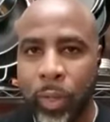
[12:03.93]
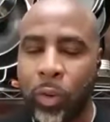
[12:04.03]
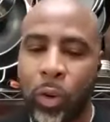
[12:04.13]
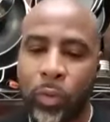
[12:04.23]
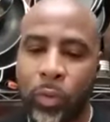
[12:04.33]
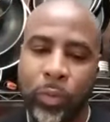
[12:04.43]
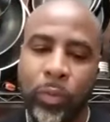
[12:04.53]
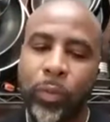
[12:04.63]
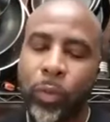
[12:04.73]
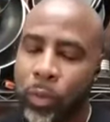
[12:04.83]

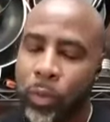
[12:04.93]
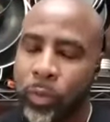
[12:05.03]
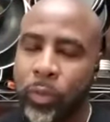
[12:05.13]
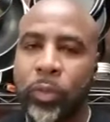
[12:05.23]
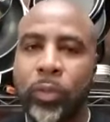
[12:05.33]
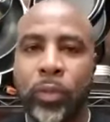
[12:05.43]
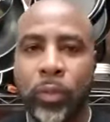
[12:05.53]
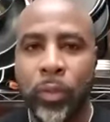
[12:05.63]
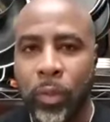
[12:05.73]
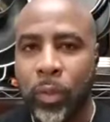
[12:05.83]
Of course,
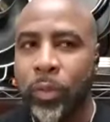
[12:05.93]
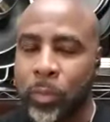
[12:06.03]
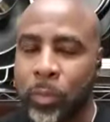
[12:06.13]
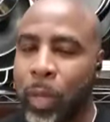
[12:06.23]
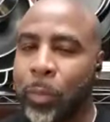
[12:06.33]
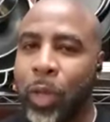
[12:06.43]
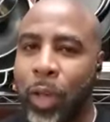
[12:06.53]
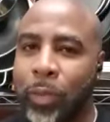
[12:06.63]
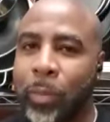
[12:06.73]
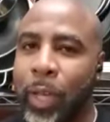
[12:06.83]
sometimes you
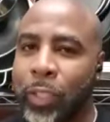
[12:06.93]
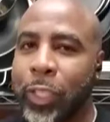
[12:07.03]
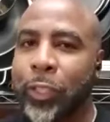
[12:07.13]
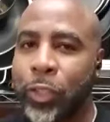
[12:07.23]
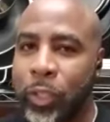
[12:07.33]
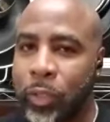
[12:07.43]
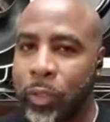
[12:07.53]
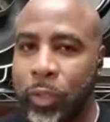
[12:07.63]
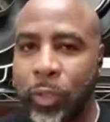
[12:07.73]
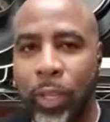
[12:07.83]
have to match energy.
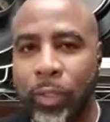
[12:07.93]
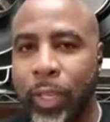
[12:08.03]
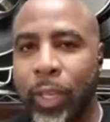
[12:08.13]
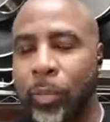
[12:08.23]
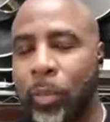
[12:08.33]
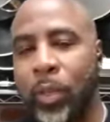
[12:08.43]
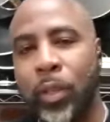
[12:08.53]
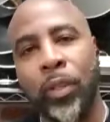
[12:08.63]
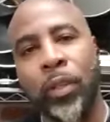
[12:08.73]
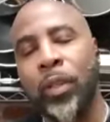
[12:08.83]
Not saying
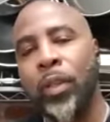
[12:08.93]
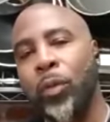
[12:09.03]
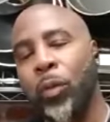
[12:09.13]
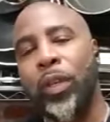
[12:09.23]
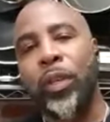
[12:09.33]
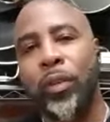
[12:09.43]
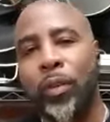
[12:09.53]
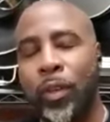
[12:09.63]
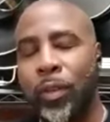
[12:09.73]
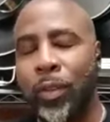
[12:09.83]
be weak
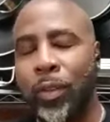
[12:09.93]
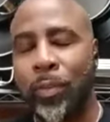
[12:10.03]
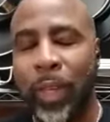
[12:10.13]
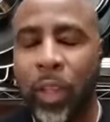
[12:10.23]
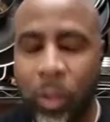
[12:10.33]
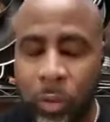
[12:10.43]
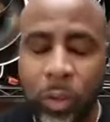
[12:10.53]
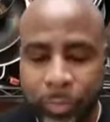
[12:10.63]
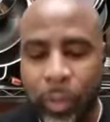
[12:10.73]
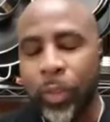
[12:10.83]
and just like,
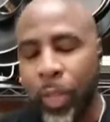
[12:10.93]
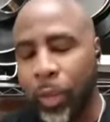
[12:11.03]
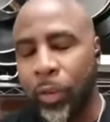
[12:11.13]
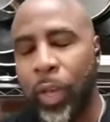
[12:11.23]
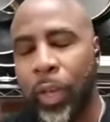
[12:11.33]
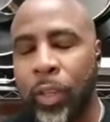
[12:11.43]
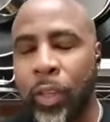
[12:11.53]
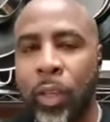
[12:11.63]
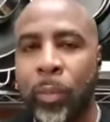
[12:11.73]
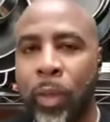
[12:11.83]
oh, okay, okay.
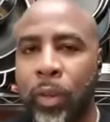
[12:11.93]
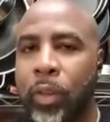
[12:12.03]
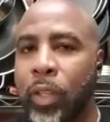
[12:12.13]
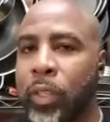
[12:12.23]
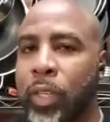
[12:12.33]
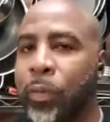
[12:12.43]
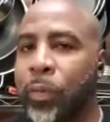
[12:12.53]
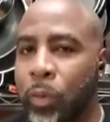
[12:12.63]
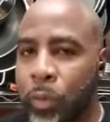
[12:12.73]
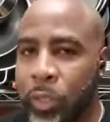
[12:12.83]
But it's a
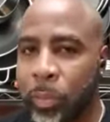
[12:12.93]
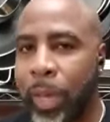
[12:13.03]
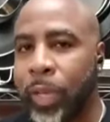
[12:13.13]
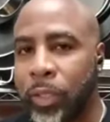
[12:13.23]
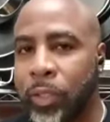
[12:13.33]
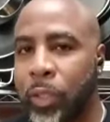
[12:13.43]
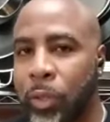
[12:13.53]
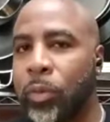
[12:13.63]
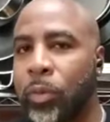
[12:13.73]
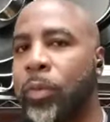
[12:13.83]
level of respect
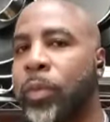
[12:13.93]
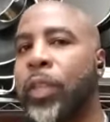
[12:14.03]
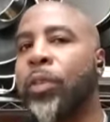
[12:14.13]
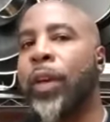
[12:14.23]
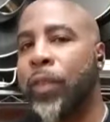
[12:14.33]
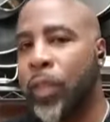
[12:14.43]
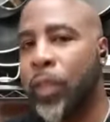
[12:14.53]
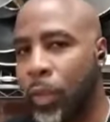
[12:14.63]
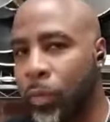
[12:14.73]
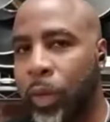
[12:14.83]
still that you have to
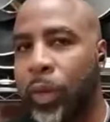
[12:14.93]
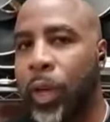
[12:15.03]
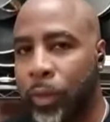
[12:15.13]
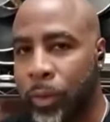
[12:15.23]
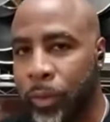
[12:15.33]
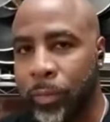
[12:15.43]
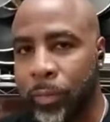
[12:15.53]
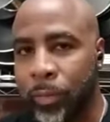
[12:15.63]
give one another.